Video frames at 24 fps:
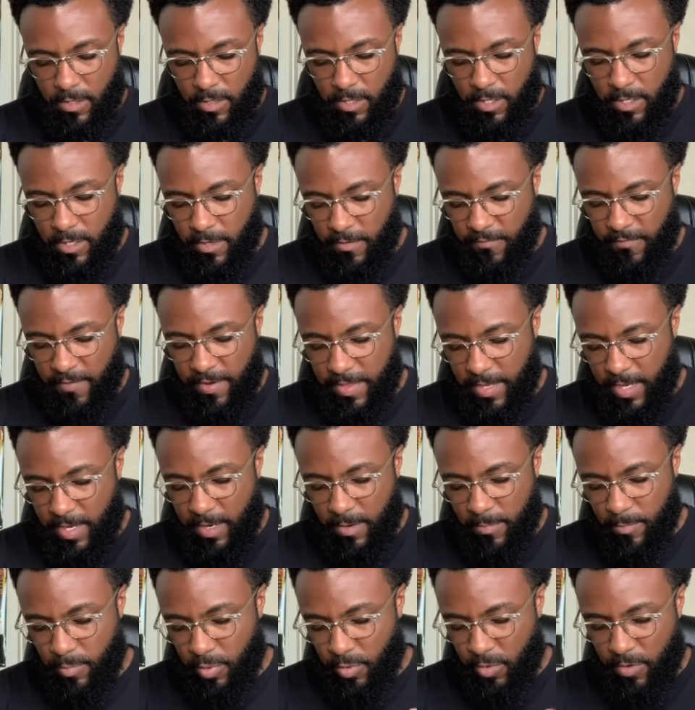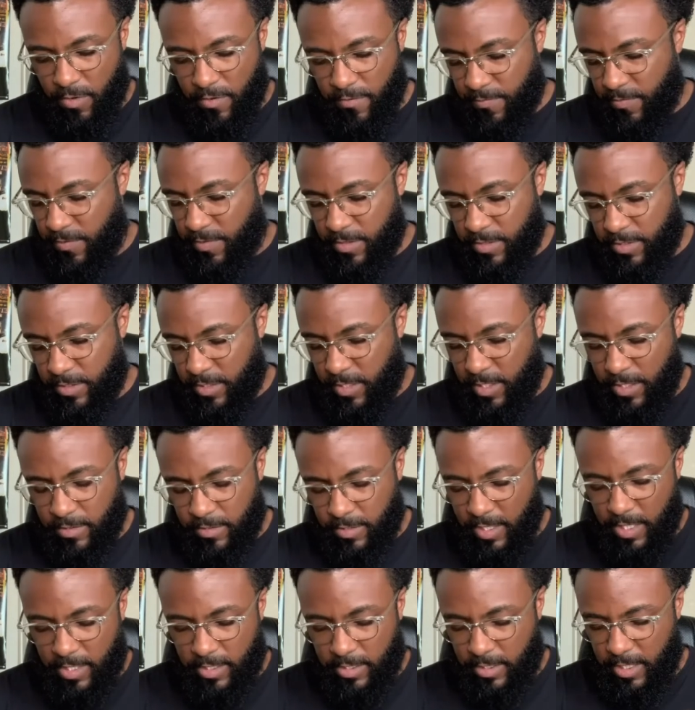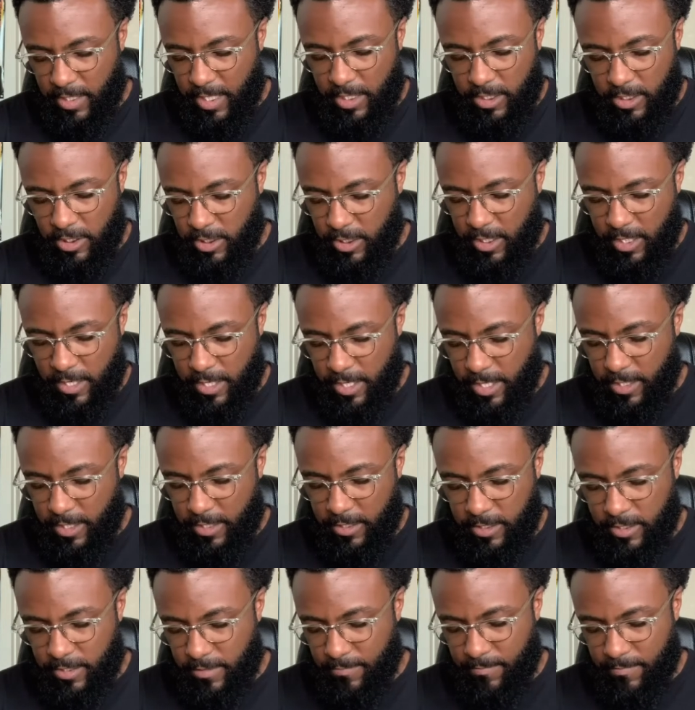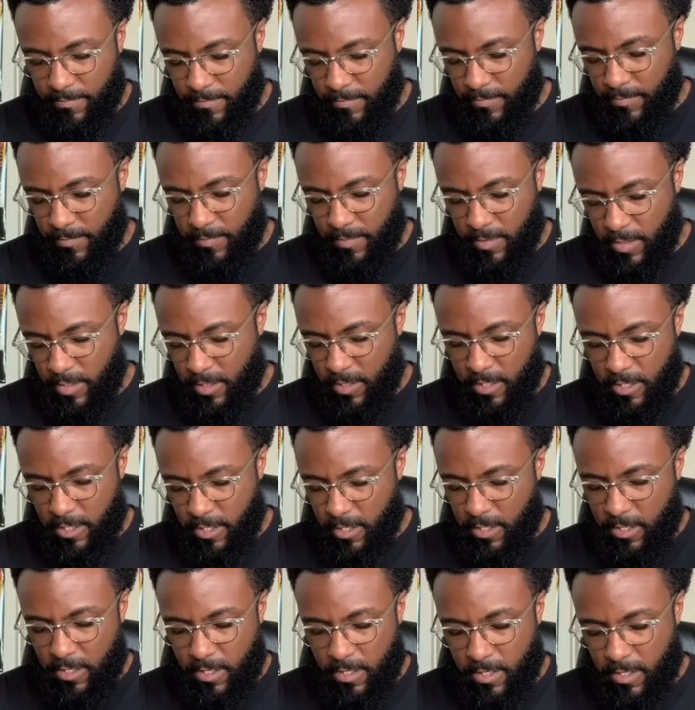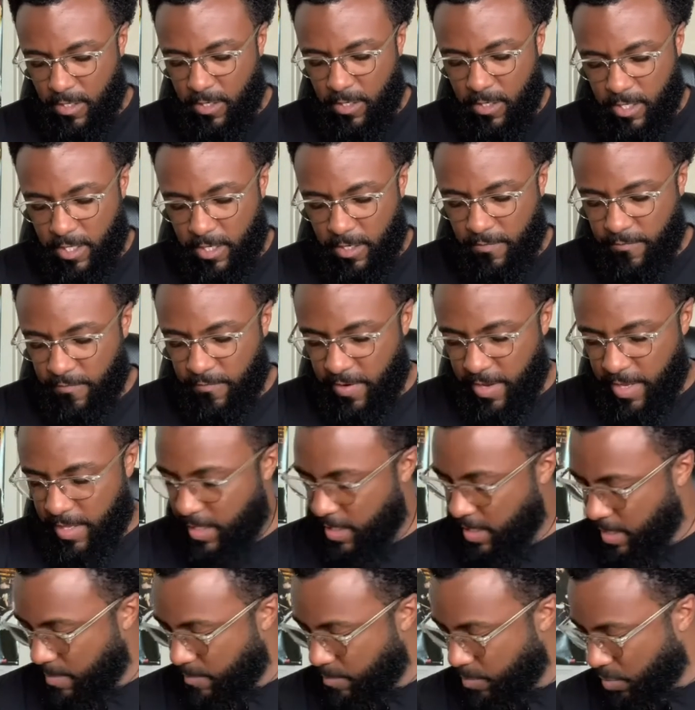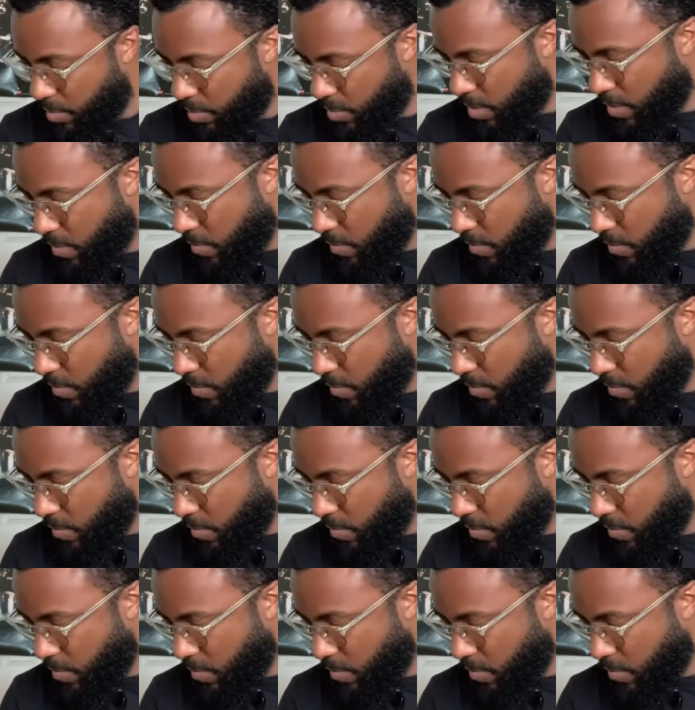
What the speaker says: Clarify the Emperor for the star sign Sagittarius. Clarify the Emperor.